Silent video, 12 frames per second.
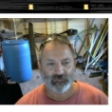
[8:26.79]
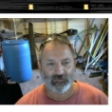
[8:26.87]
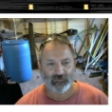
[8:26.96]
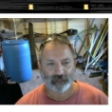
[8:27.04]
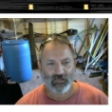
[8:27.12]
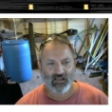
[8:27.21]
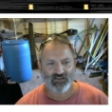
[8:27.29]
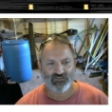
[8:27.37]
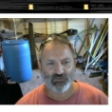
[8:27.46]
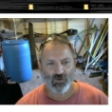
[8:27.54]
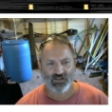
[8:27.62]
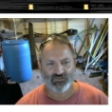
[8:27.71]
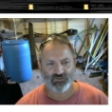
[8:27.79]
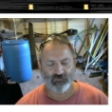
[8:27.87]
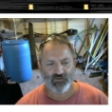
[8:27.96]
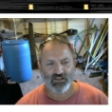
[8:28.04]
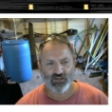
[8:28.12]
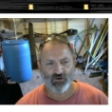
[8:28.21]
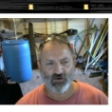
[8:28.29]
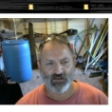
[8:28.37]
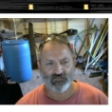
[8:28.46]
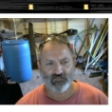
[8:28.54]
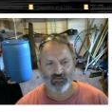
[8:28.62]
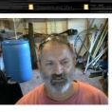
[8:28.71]
Um, I actually watched a video
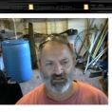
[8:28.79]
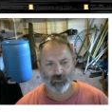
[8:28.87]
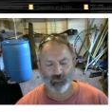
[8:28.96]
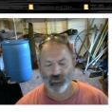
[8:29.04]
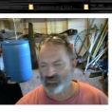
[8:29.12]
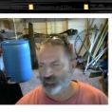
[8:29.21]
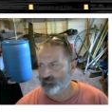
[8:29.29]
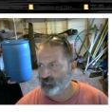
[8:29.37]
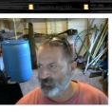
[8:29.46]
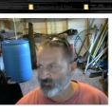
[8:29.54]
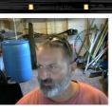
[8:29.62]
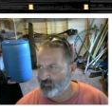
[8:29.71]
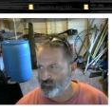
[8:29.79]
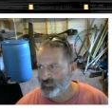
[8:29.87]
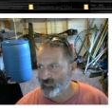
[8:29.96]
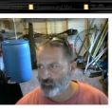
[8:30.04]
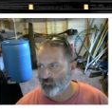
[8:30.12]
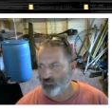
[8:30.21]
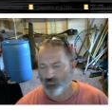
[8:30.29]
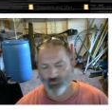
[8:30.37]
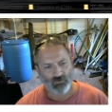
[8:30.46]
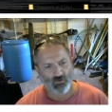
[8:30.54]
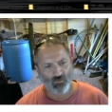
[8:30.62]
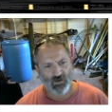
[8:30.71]
on the kippers, and people
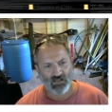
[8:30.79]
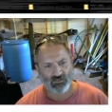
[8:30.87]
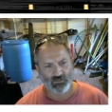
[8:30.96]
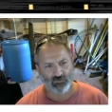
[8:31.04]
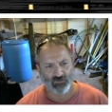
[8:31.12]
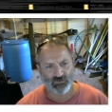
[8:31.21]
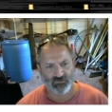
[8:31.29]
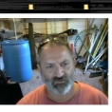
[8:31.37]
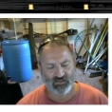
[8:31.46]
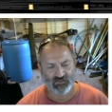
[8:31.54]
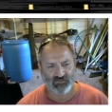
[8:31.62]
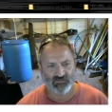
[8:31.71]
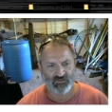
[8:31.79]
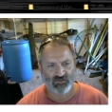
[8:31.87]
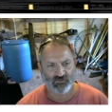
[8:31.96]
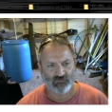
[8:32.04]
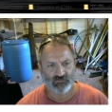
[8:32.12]
go wild over those things. So